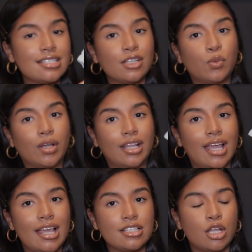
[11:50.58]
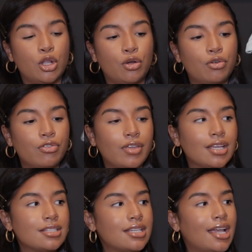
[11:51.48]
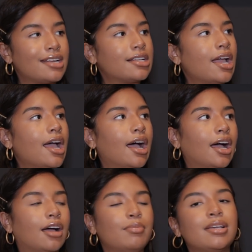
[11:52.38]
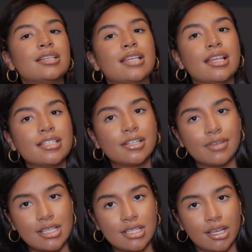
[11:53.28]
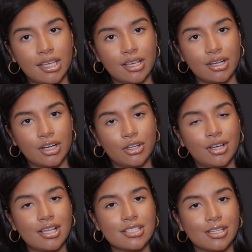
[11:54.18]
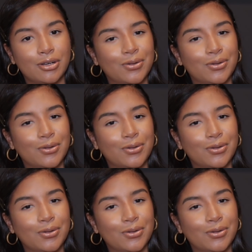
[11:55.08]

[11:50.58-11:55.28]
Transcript: is the one that has no feet attached um, because Enzo is a kicker. You guys know